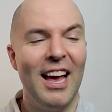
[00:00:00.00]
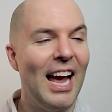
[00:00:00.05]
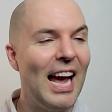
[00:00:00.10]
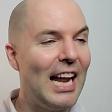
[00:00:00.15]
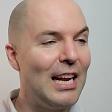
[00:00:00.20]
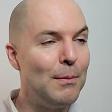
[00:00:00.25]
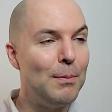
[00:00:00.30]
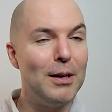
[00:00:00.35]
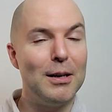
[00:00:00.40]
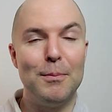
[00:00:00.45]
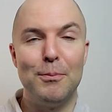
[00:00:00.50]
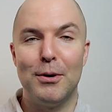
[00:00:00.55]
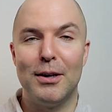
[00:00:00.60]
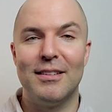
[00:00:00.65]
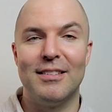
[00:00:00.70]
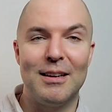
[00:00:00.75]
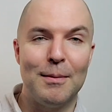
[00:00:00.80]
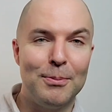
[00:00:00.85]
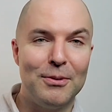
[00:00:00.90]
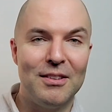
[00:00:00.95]
Anybody
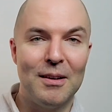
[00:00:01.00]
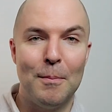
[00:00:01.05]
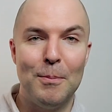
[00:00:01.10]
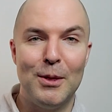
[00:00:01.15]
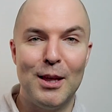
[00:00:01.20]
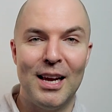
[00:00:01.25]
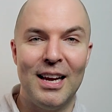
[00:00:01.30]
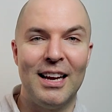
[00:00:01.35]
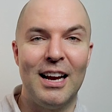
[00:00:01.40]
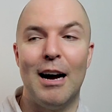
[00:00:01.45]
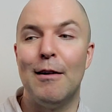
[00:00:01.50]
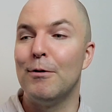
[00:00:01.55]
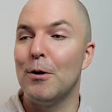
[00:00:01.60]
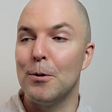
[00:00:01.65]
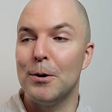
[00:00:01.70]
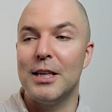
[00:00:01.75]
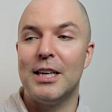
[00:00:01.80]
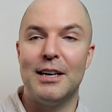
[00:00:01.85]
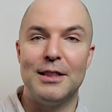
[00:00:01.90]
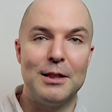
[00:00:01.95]
brings up something, I've
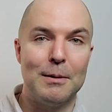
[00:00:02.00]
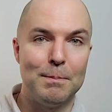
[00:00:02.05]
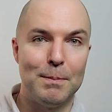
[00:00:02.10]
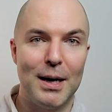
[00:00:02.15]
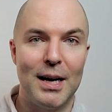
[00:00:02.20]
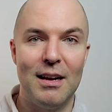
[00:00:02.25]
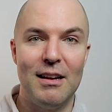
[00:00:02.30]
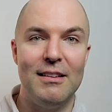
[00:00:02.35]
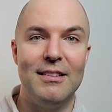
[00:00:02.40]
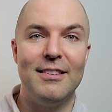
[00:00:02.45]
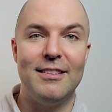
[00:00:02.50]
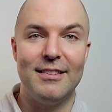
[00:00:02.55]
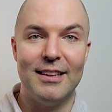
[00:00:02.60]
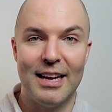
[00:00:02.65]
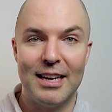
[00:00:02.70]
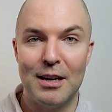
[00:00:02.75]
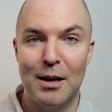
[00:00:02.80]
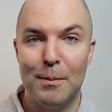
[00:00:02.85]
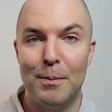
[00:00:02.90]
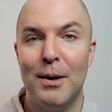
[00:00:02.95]
already got the bells
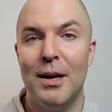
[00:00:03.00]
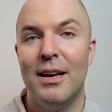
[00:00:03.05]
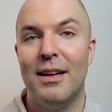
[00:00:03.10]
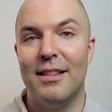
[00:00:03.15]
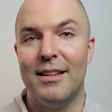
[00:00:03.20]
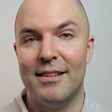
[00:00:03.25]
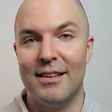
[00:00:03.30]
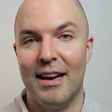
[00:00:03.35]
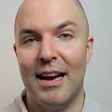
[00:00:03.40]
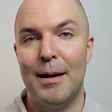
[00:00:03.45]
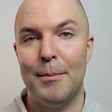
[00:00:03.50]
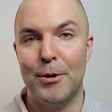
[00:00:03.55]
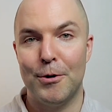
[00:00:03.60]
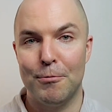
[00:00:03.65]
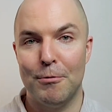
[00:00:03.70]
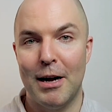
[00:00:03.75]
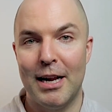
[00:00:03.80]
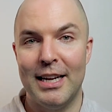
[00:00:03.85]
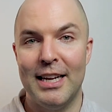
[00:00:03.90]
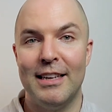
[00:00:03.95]
set up, the timer
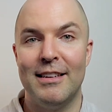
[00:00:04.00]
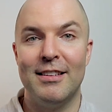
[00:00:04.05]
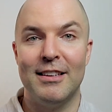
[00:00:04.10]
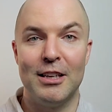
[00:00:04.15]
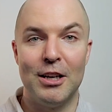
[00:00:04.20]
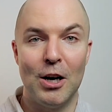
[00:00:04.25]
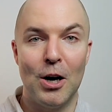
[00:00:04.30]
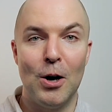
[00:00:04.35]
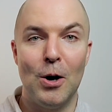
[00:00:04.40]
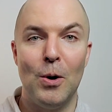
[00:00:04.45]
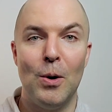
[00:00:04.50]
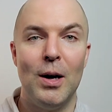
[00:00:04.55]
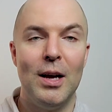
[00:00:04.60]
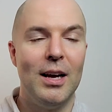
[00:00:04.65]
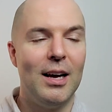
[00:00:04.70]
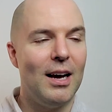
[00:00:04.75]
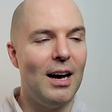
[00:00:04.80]
ready to go